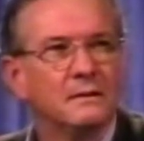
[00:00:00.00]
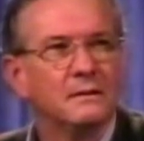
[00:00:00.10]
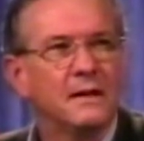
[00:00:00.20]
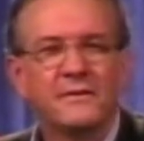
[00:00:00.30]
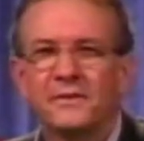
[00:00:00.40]

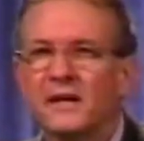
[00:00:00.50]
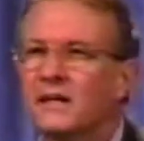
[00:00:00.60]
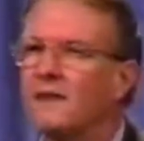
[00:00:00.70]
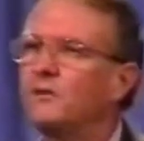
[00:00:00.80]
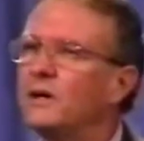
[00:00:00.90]
Everything that
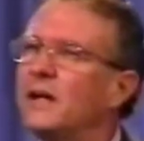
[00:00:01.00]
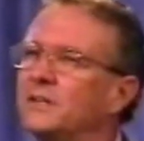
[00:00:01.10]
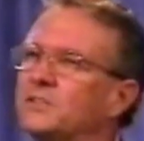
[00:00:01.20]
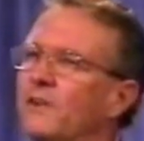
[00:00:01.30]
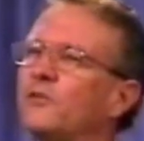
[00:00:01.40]
I've
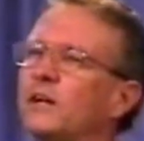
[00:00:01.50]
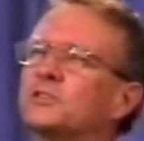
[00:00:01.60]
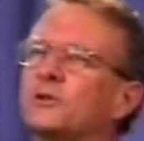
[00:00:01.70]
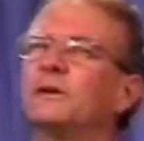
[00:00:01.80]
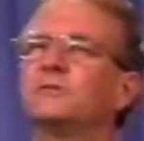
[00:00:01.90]
arranged, I've
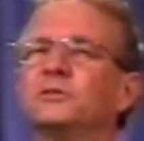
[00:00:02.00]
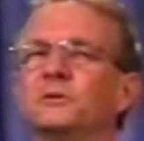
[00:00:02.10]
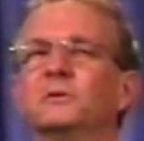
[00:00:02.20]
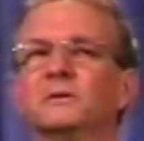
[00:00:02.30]
arranged around you.